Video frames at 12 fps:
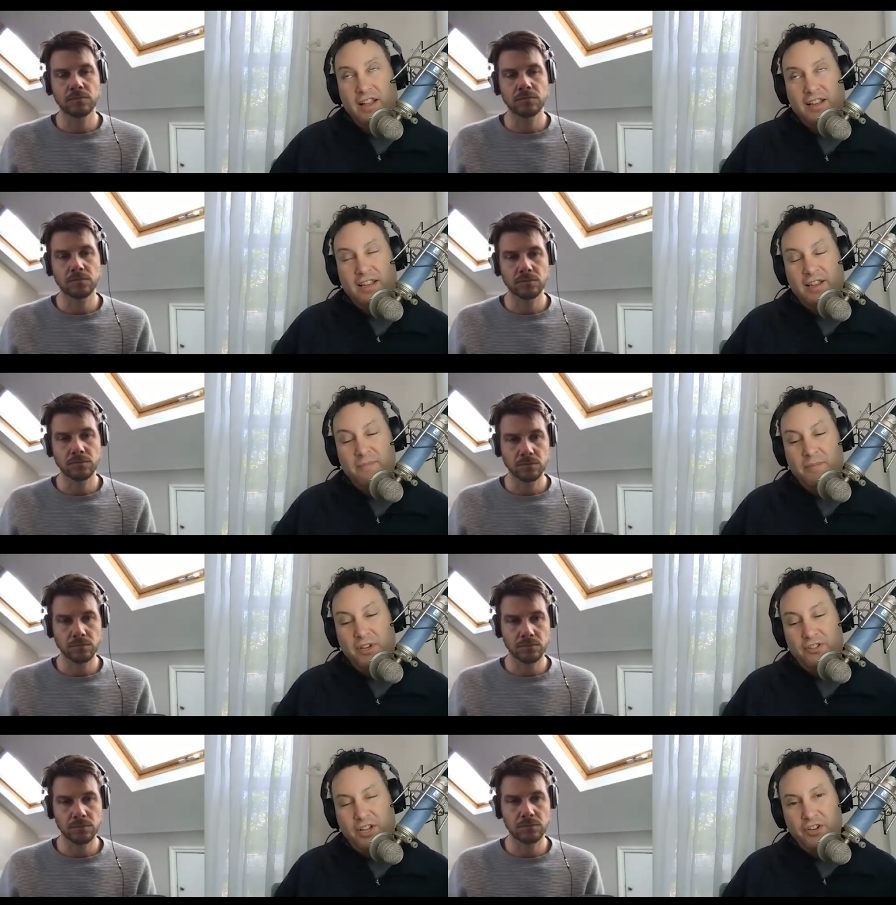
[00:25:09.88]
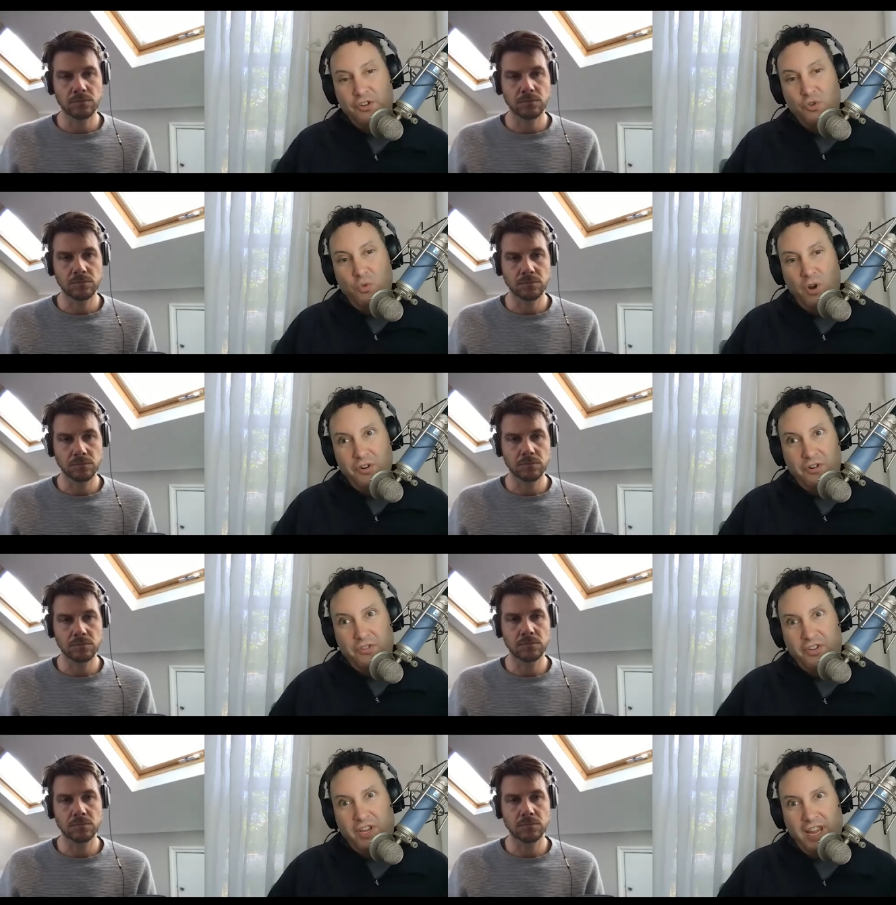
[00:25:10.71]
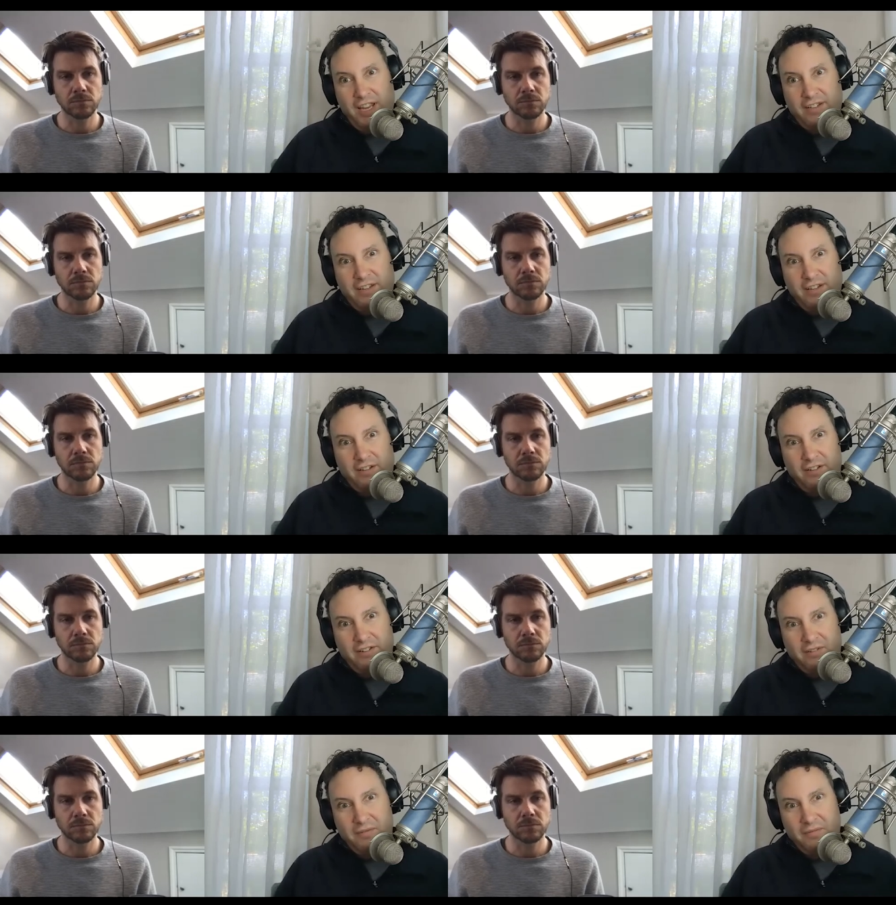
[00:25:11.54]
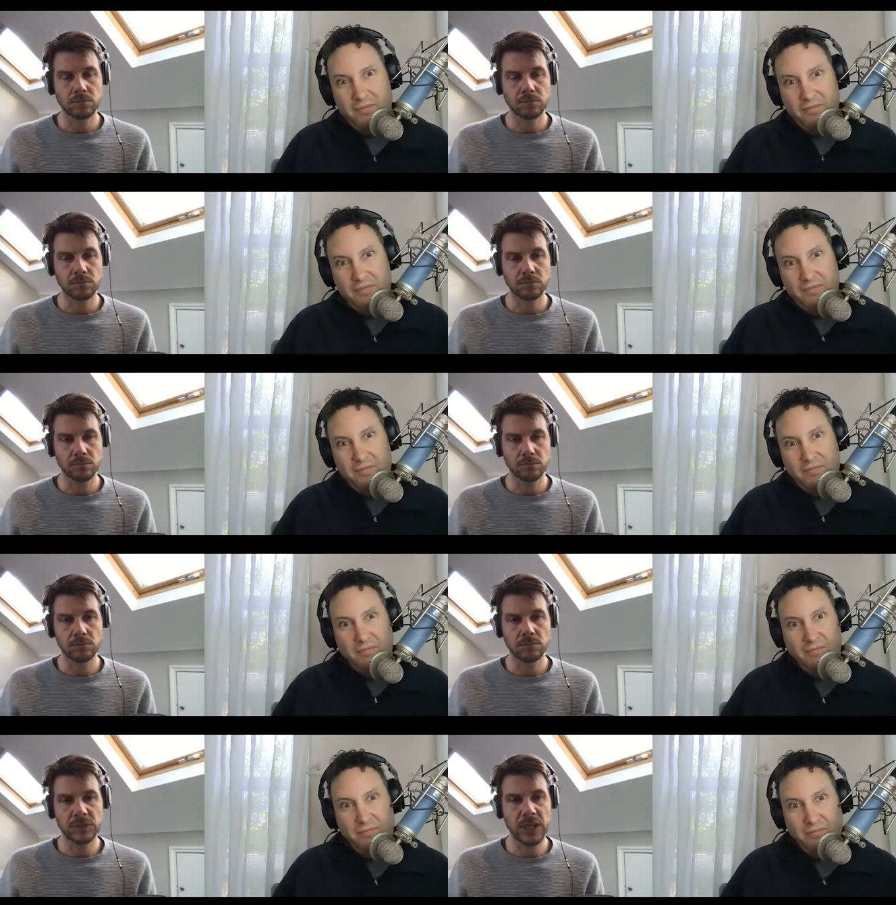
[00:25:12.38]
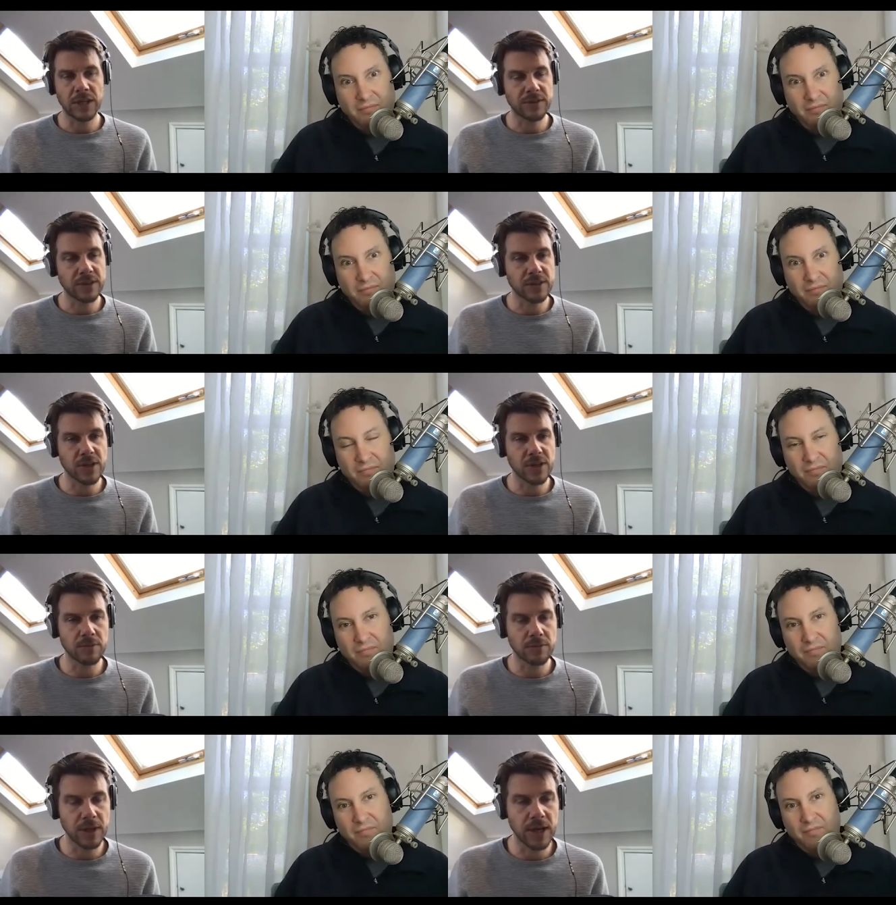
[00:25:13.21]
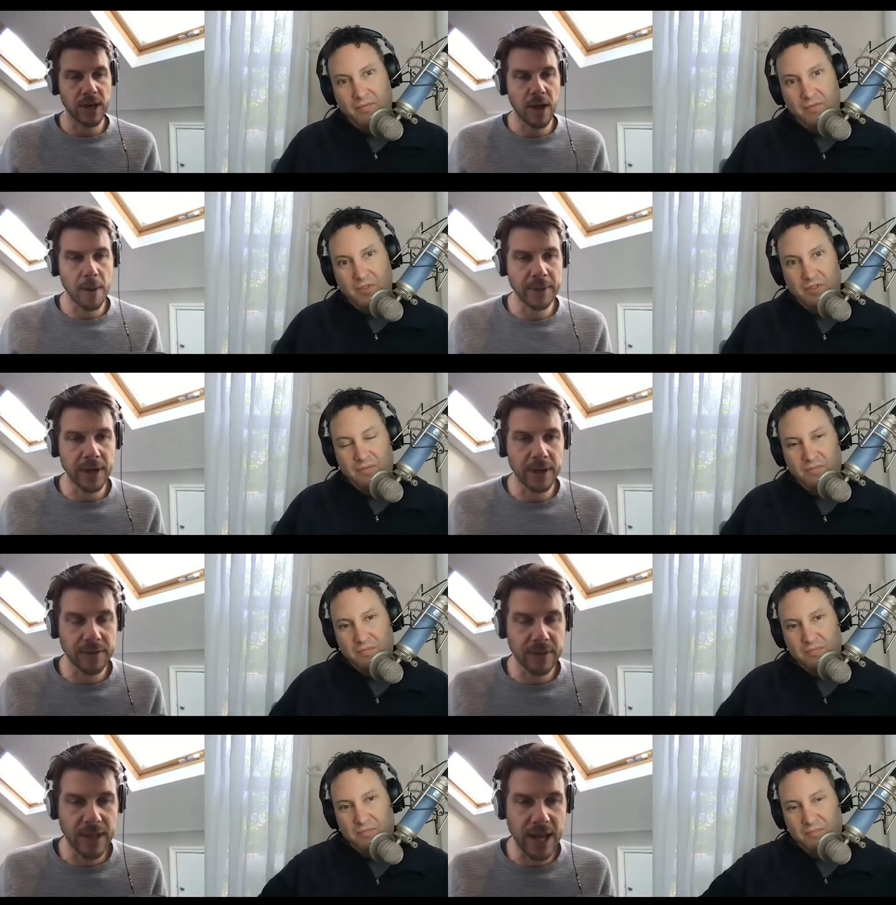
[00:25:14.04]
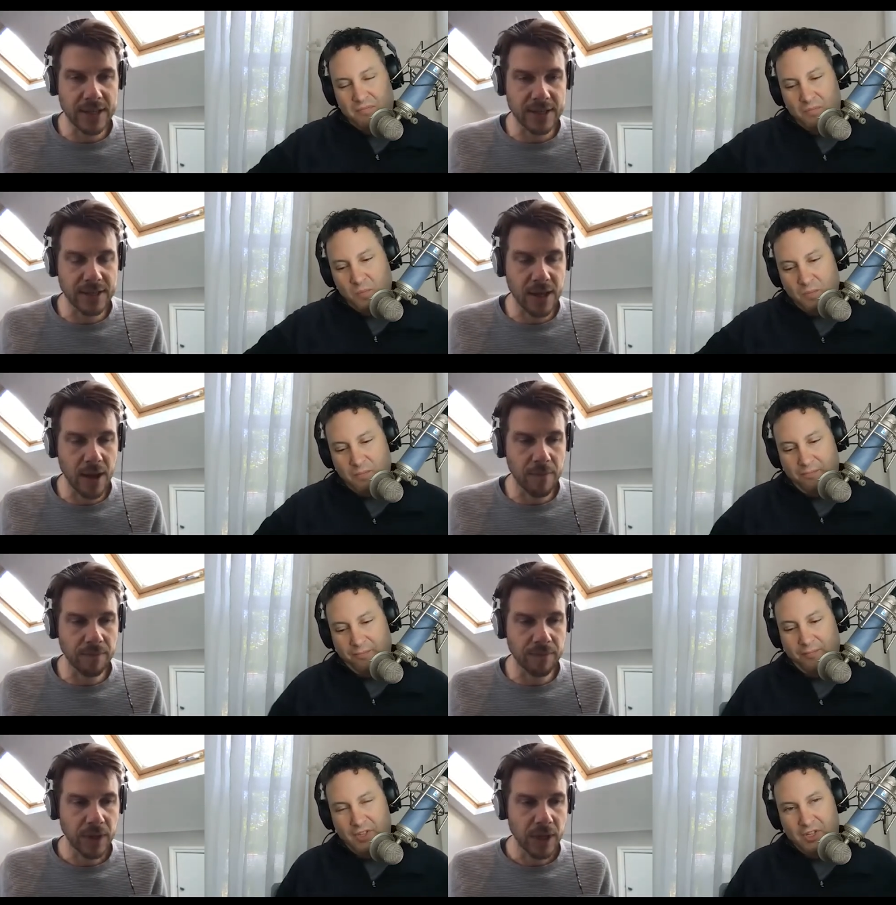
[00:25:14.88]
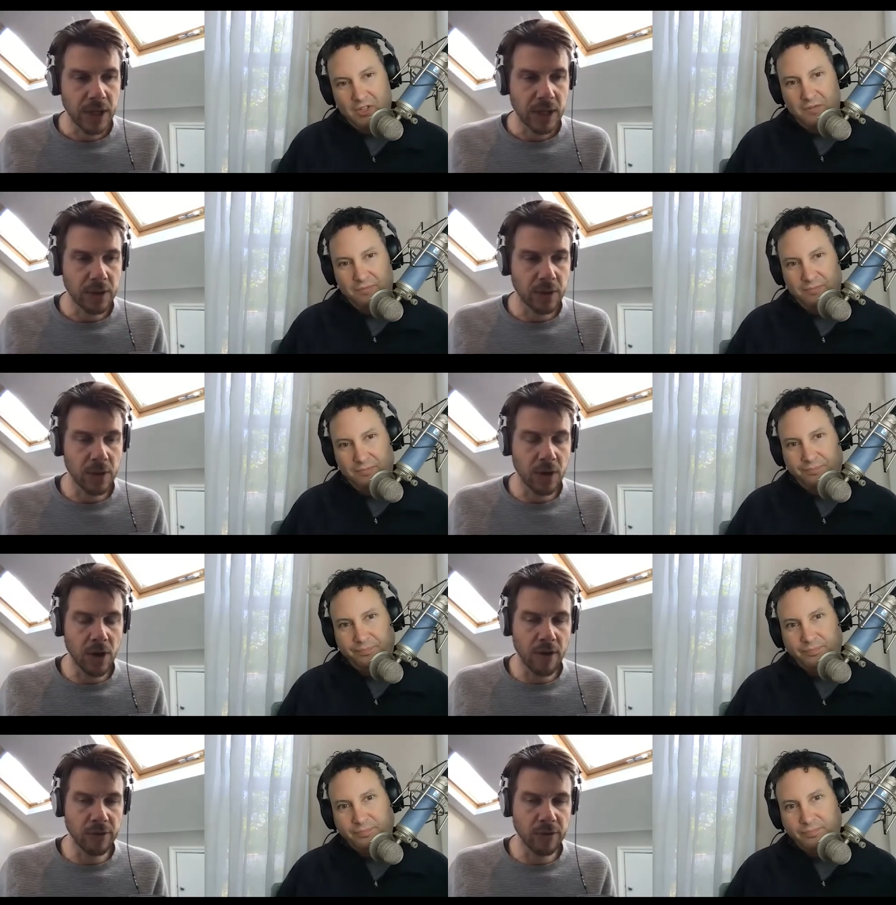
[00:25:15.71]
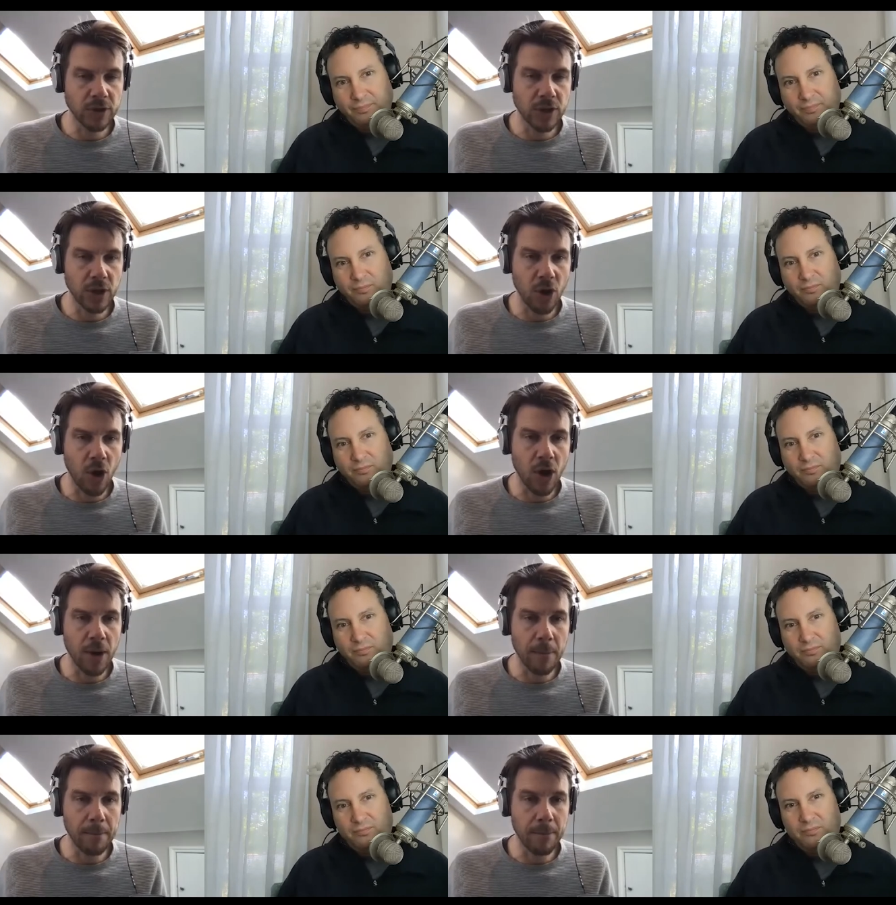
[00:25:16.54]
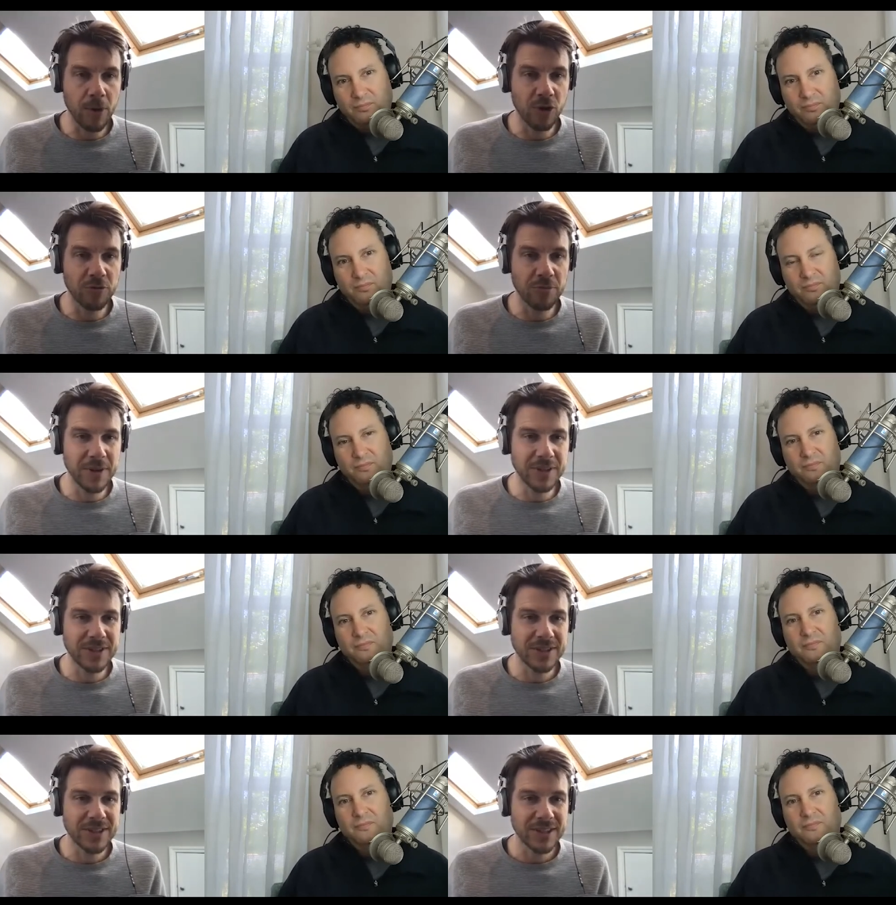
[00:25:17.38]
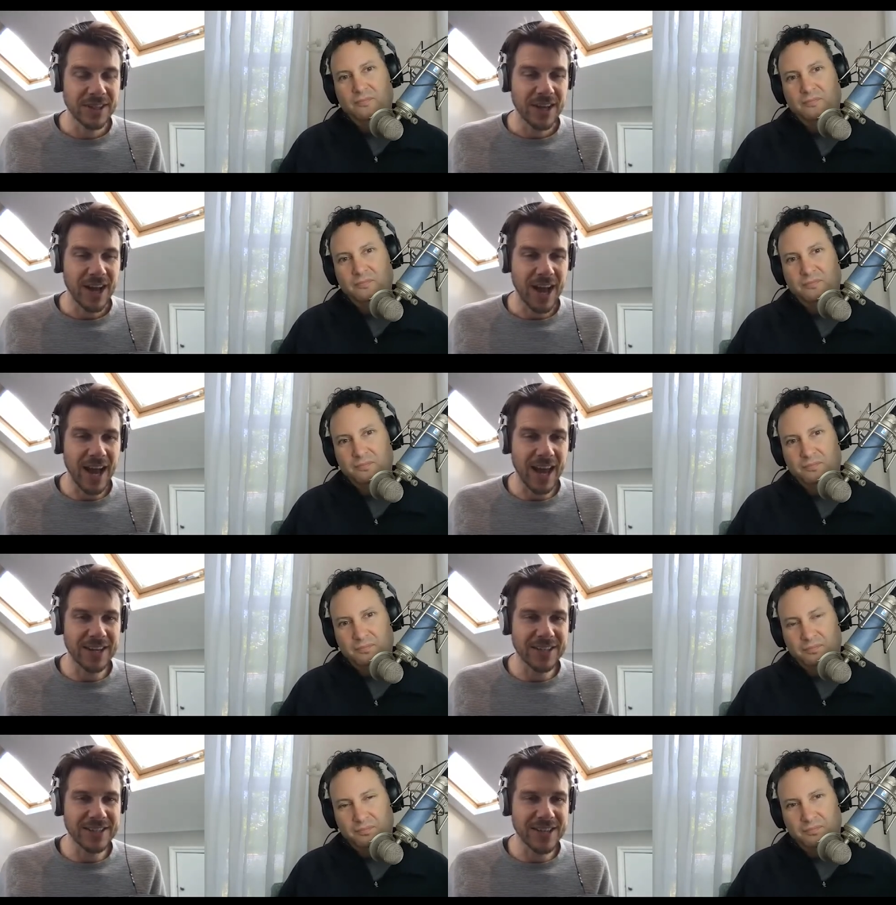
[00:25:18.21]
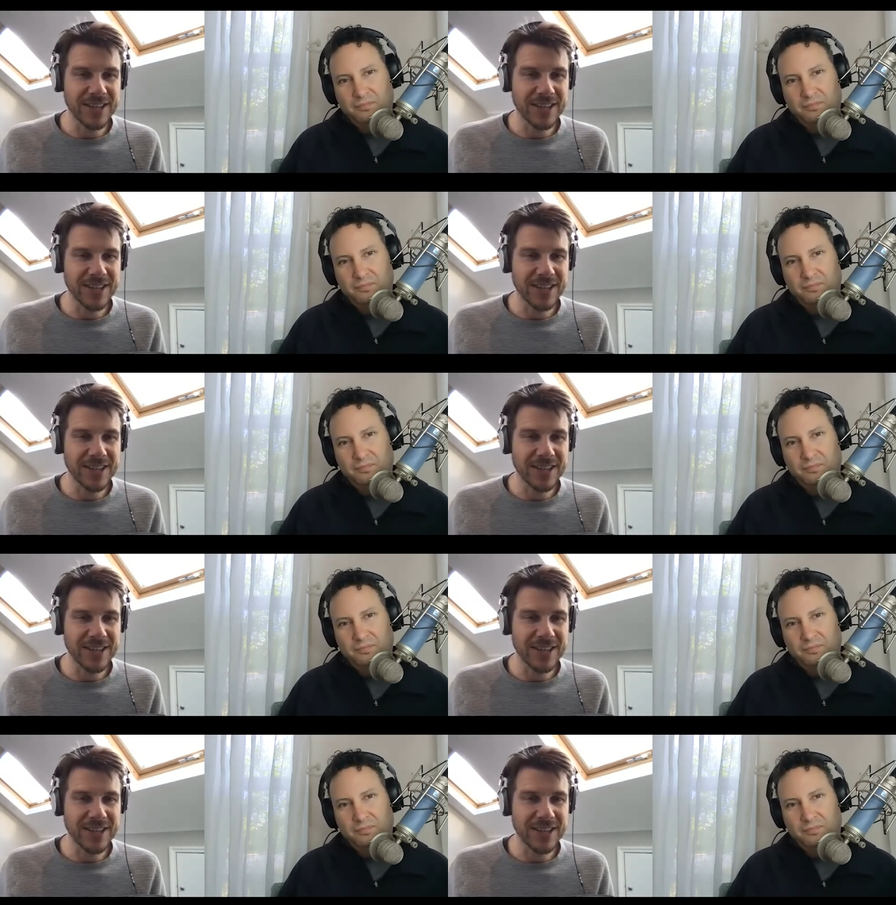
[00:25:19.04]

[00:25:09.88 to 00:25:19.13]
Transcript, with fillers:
Speaker 1: can do wonders, can't it? I
Speaker 2: think so. Yeah. I mean, that's, you know, I've looked a lot at movement, and,